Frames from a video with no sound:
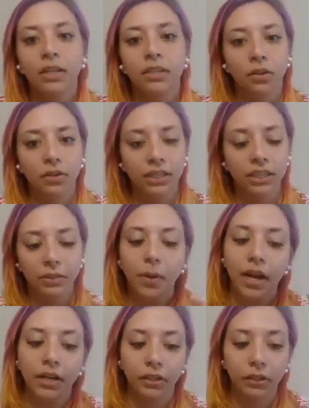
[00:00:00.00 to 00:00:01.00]
So this is
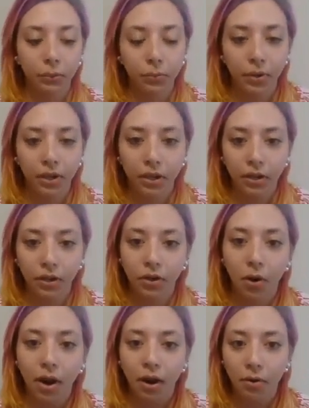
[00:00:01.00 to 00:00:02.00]
when you will go
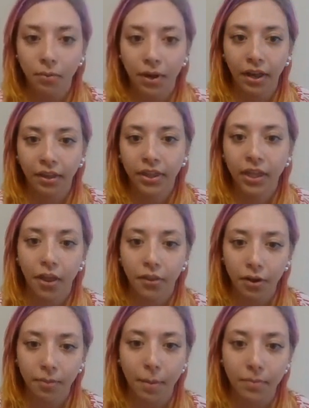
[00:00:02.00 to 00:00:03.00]
out with other
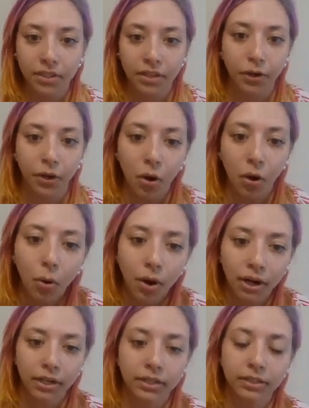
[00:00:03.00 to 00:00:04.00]
members of your cohort.
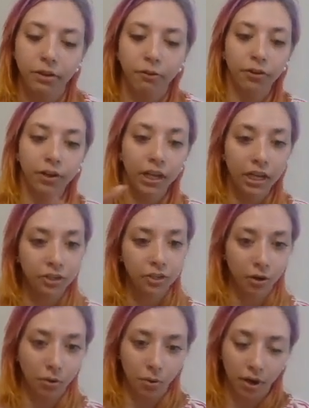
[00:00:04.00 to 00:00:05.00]
So for each
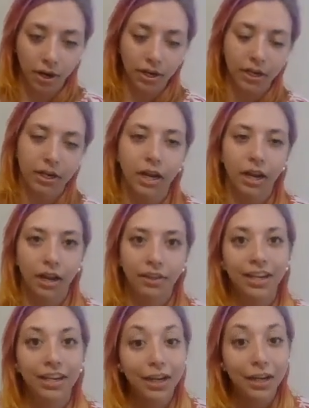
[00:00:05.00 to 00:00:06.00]
cohort, the
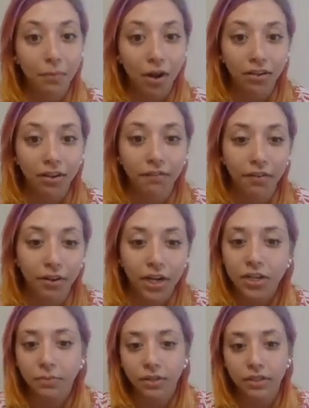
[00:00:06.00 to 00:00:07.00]
Canadian Wildlife Federation
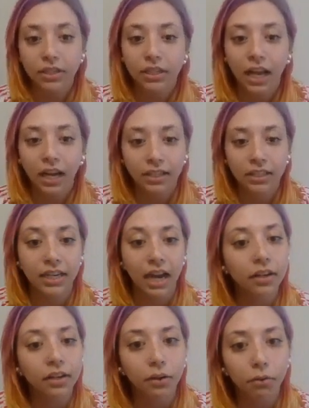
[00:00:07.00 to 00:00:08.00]
will select 10
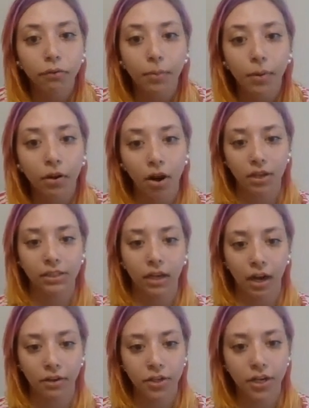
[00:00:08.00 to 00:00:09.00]
youth from across the
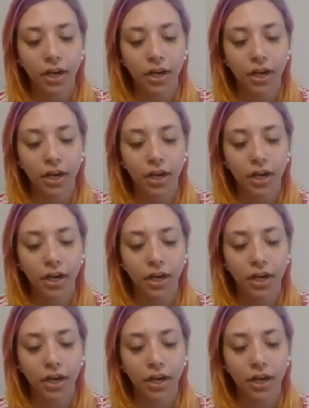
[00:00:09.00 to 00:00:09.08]
country.